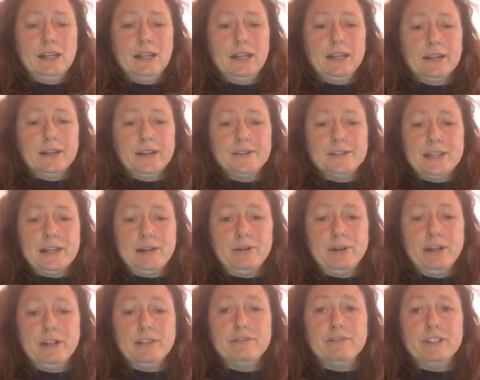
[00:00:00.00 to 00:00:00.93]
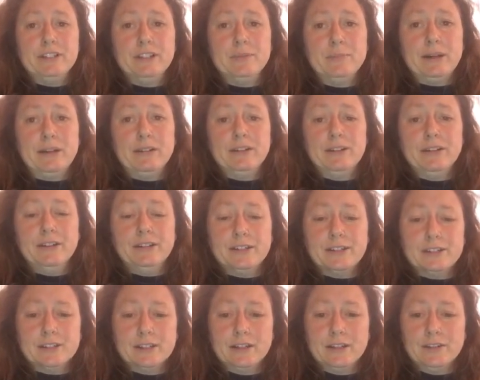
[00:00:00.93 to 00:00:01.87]
echoes how I feel about
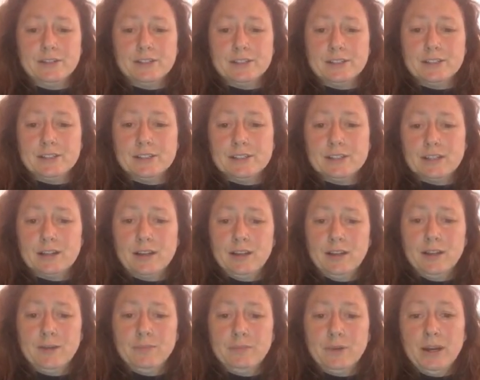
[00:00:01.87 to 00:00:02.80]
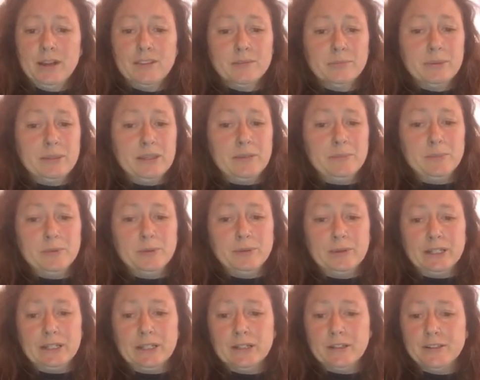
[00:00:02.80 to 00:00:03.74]
learning styles, and other
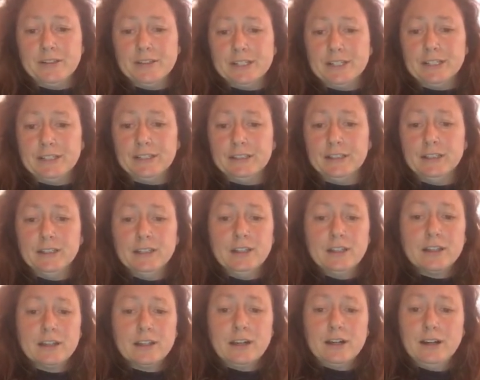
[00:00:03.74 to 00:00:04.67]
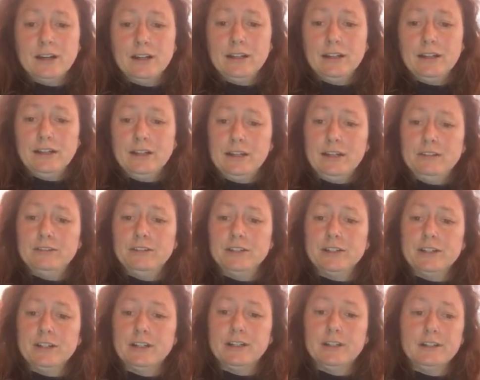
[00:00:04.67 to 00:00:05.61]
people, including Carla,
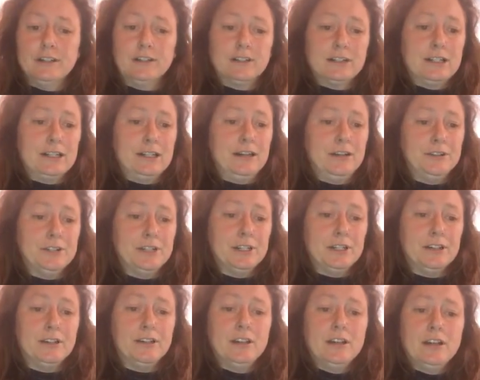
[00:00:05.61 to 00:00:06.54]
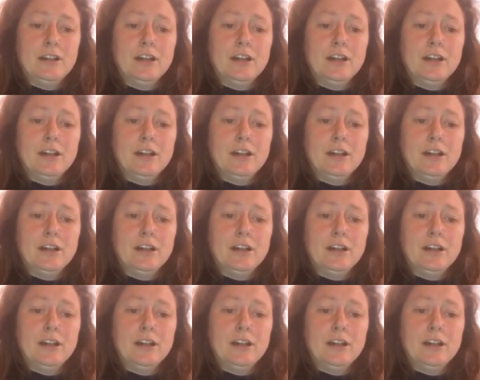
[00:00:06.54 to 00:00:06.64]
Haruka, Claudia,